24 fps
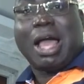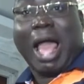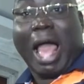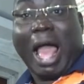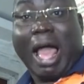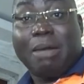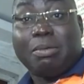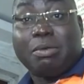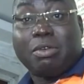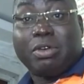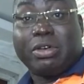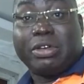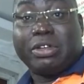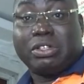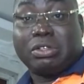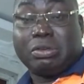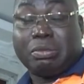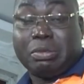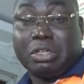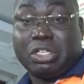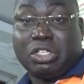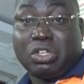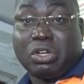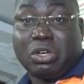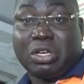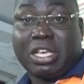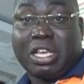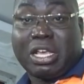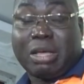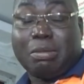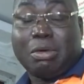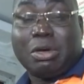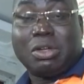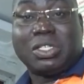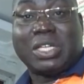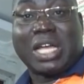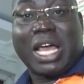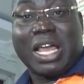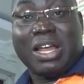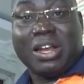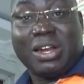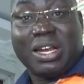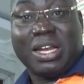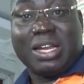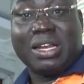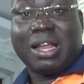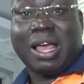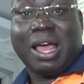I'm going to be talking about
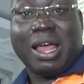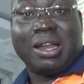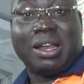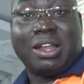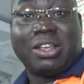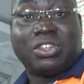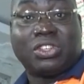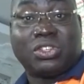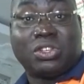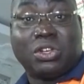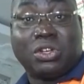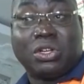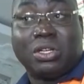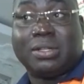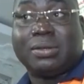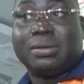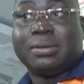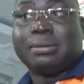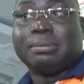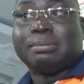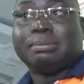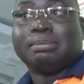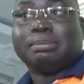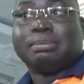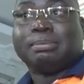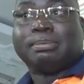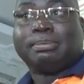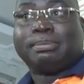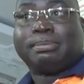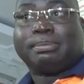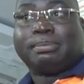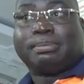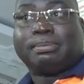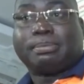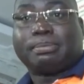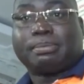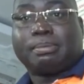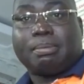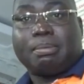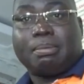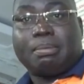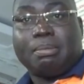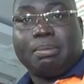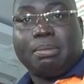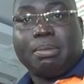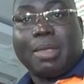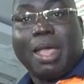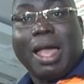Irene Anderson.
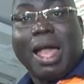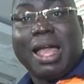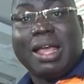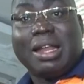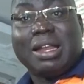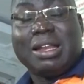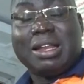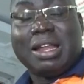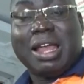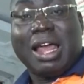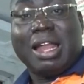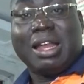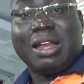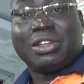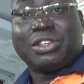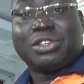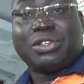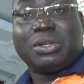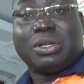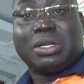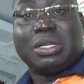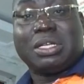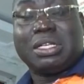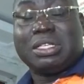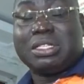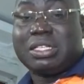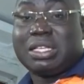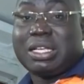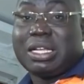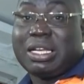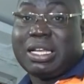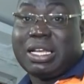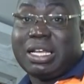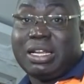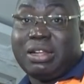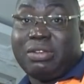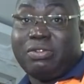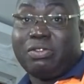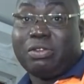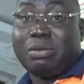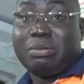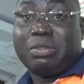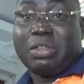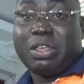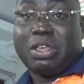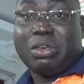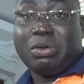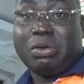Irene Anderson is a lady
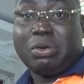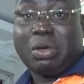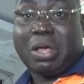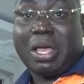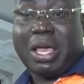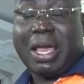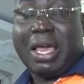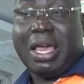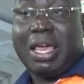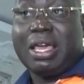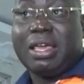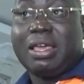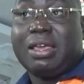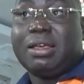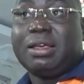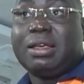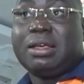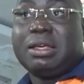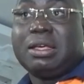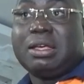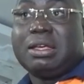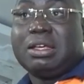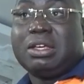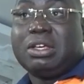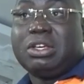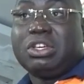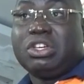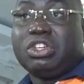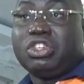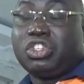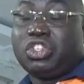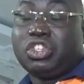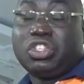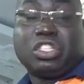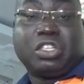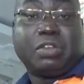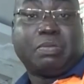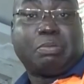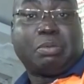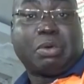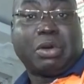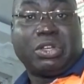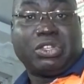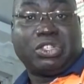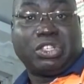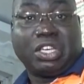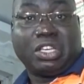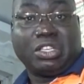from the UK. She's a
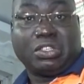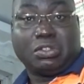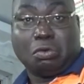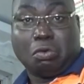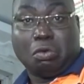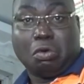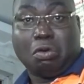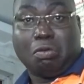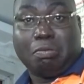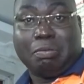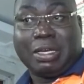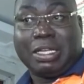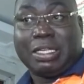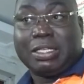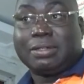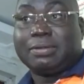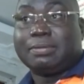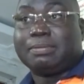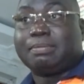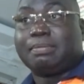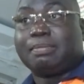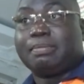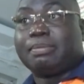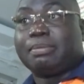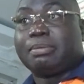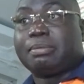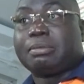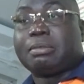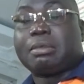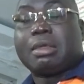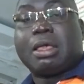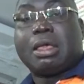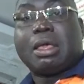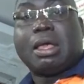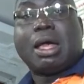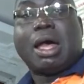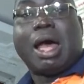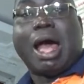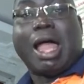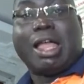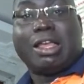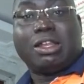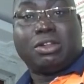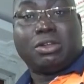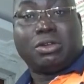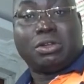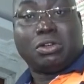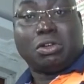precious woman.
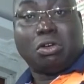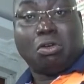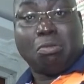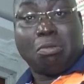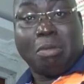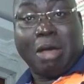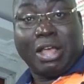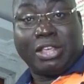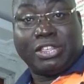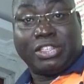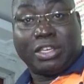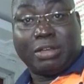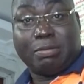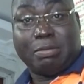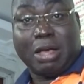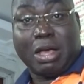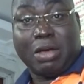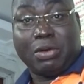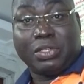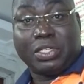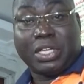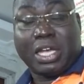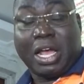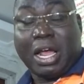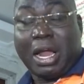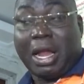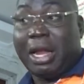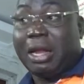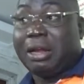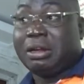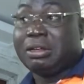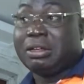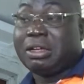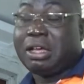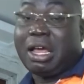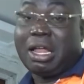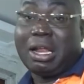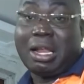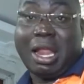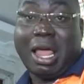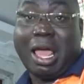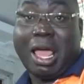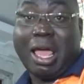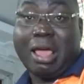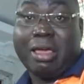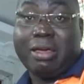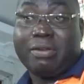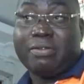I don't know much about her
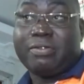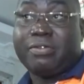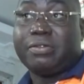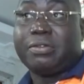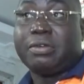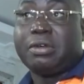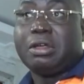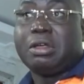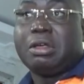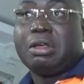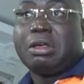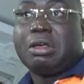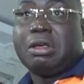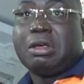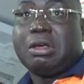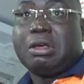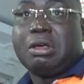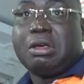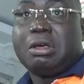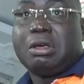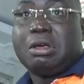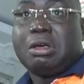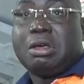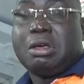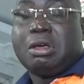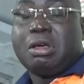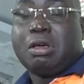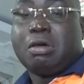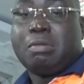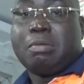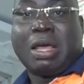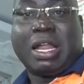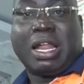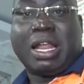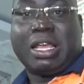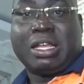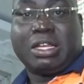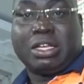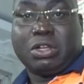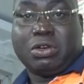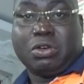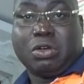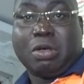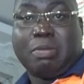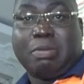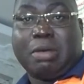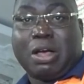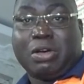life, but I
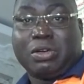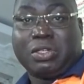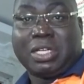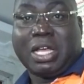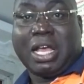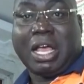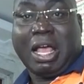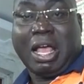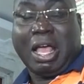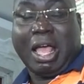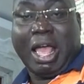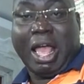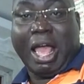know about her